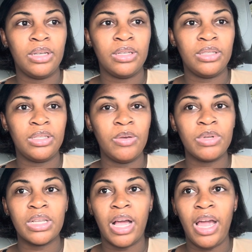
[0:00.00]
She
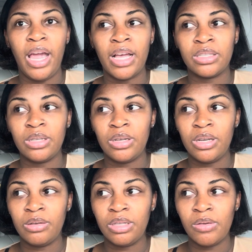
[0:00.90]
was like, I stood
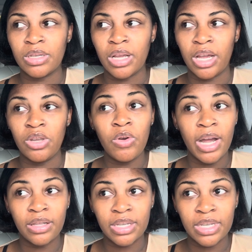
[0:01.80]
up. She was like, you gonna
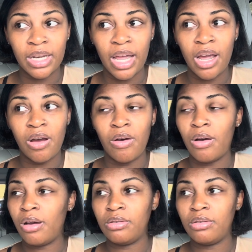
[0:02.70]
have to sit down.